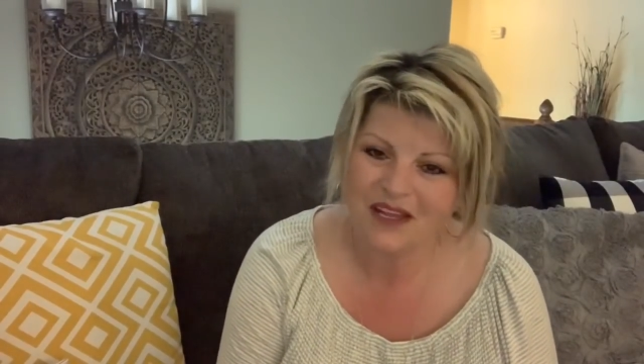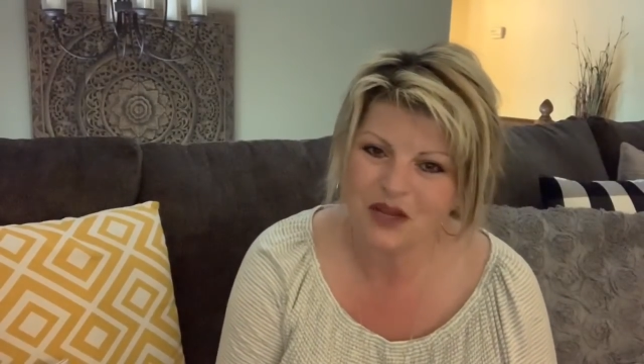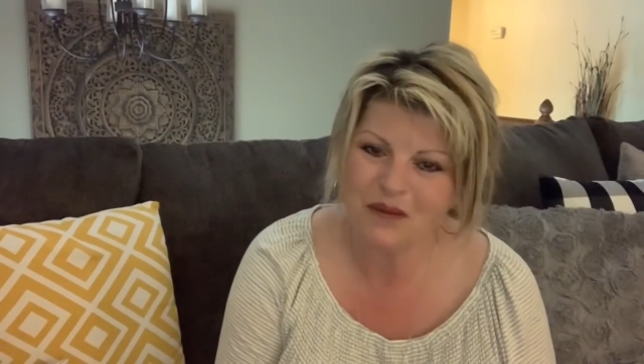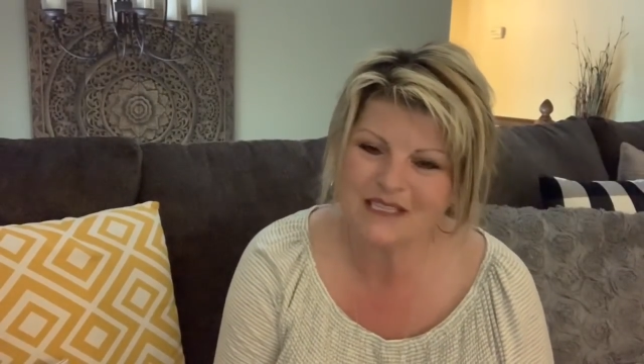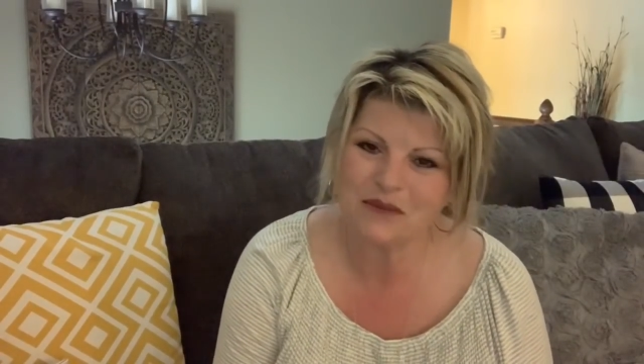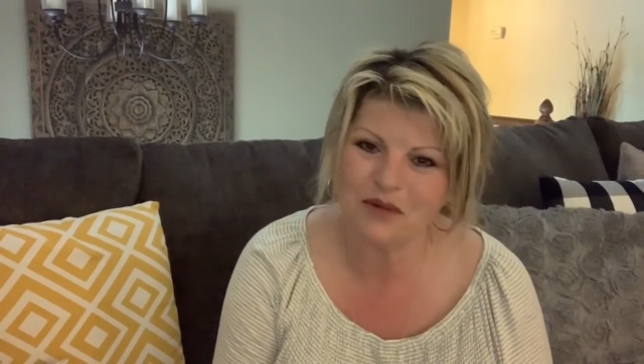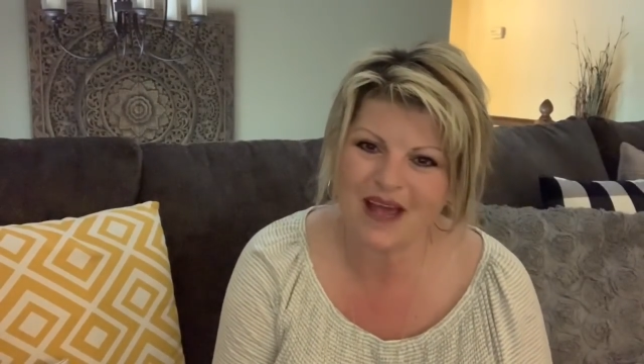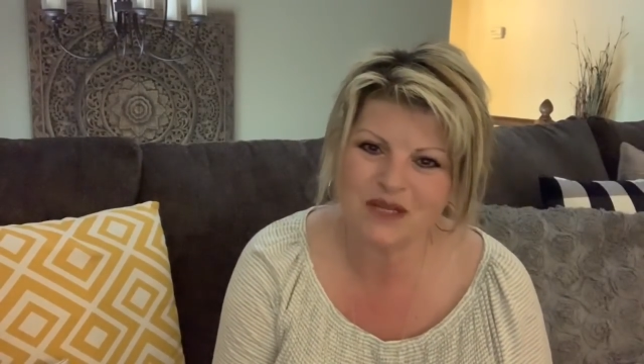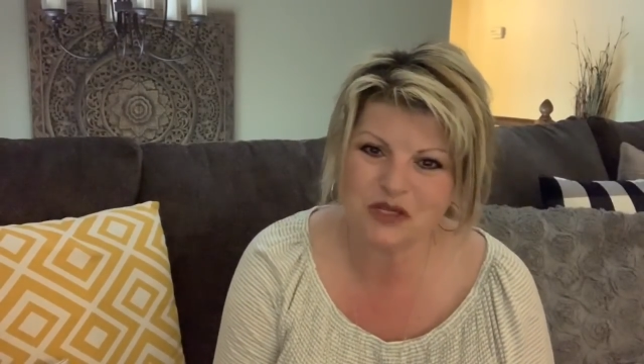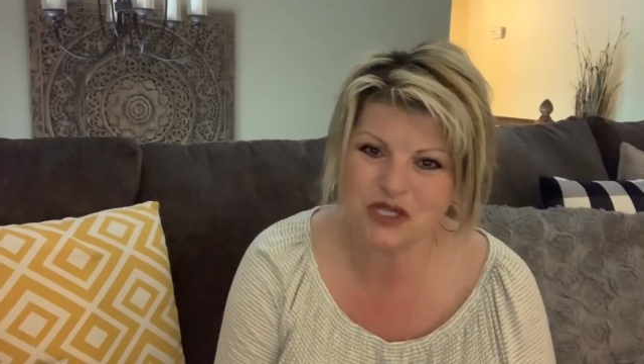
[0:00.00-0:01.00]
you'd be
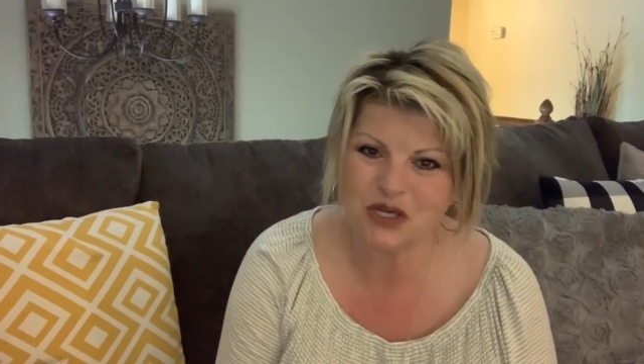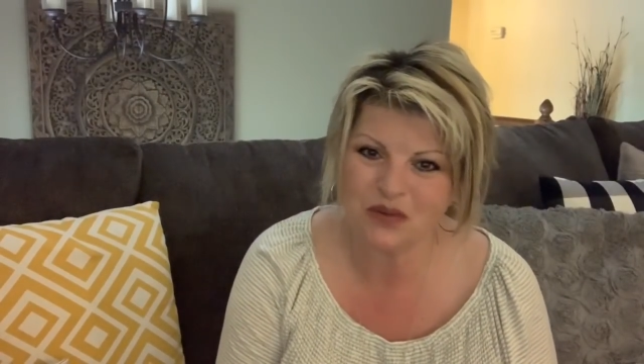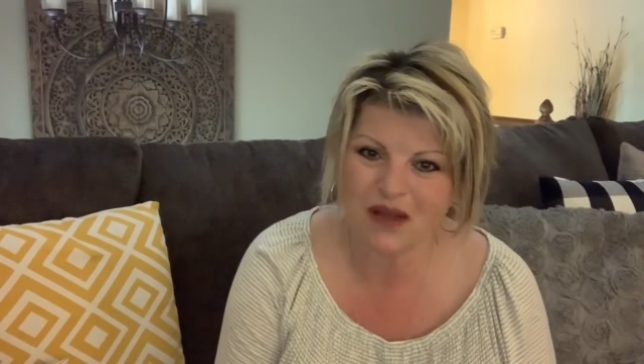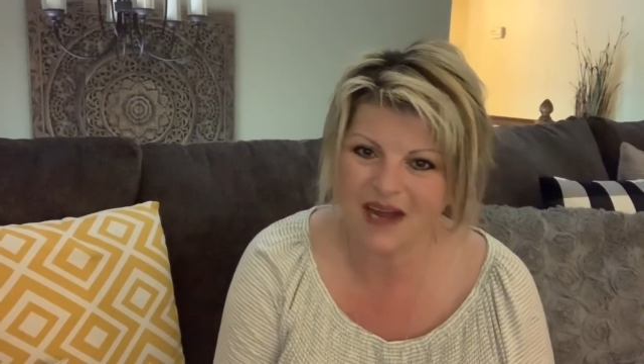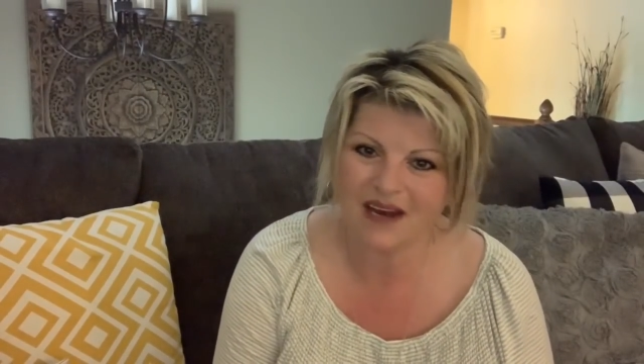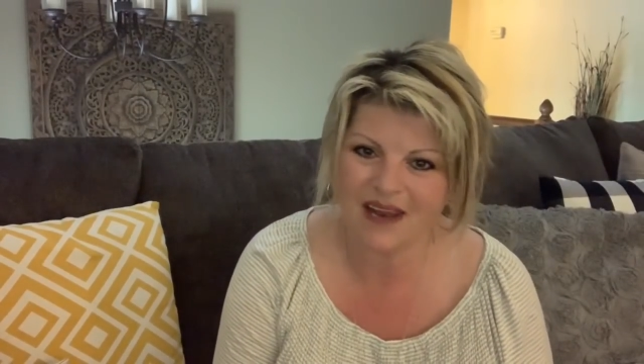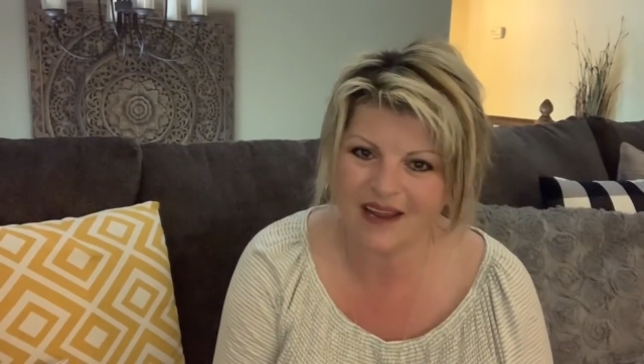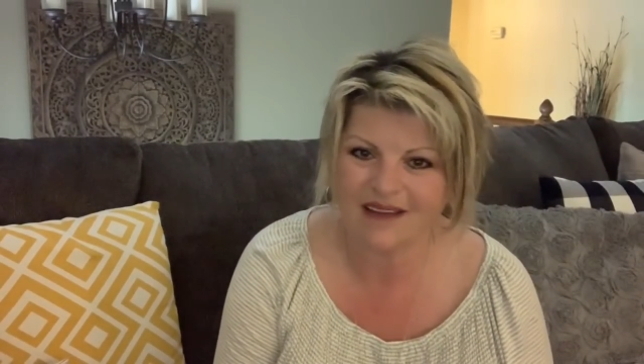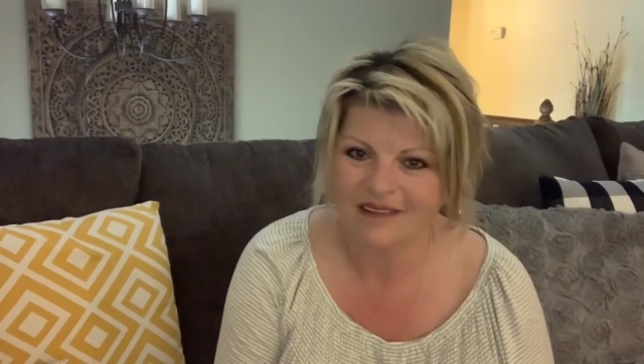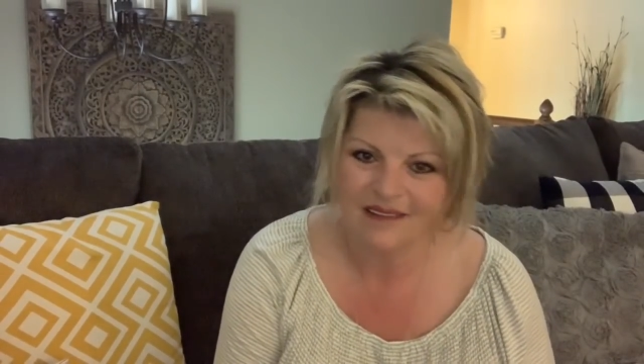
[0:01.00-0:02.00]
surprised what you kind of like